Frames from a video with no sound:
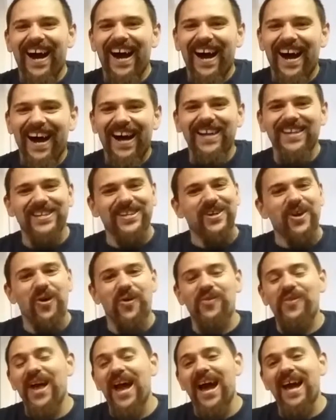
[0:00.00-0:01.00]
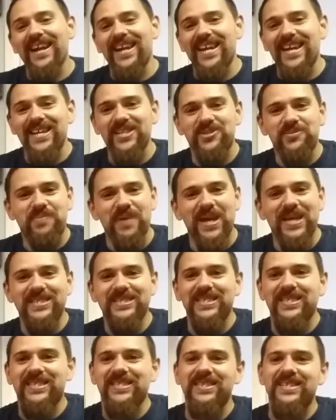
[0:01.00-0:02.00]
That is
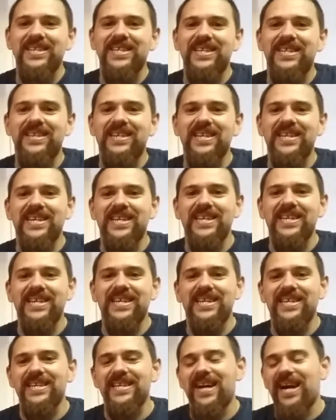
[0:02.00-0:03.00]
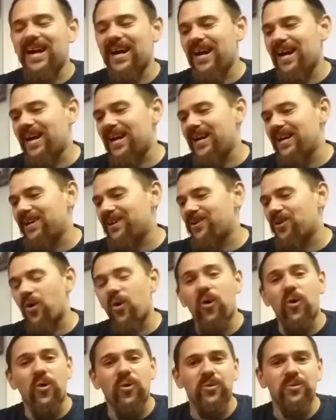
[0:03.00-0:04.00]
basically the
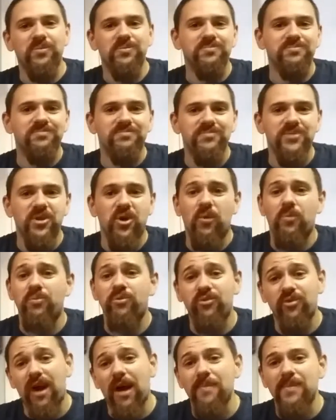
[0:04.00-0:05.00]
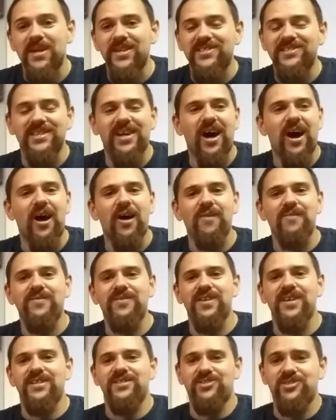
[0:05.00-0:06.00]
whole, premise
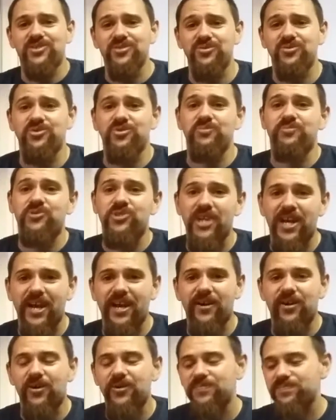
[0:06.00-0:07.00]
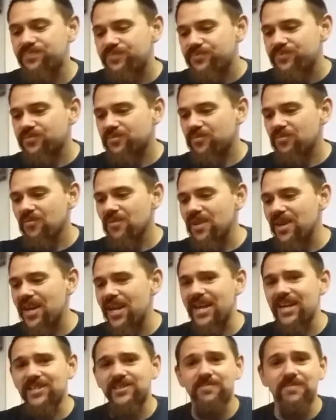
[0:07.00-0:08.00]
of this YouTube channel
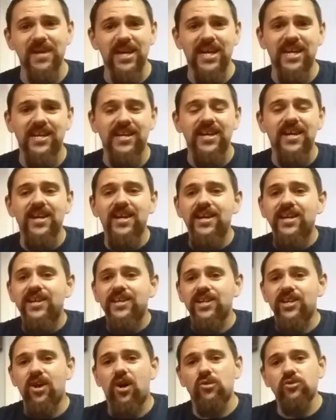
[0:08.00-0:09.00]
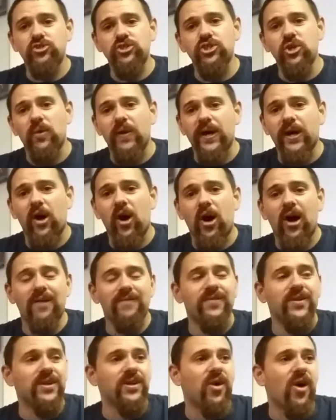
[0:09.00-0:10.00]
is me, showing
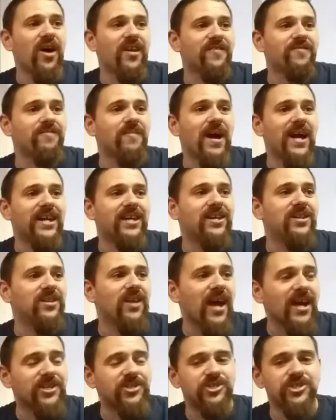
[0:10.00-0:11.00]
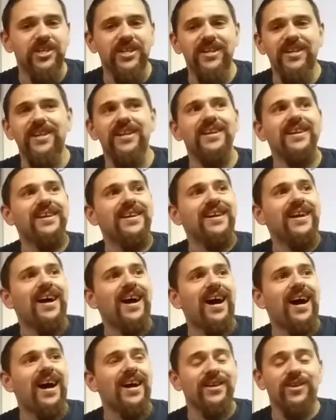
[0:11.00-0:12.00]
off a lot of my collection.
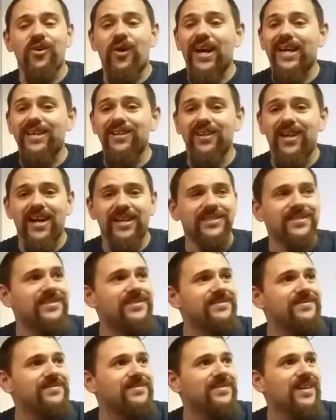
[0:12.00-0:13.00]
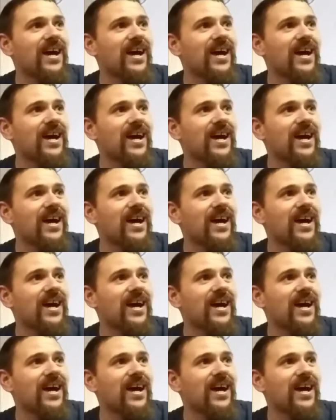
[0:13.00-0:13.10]
I collect,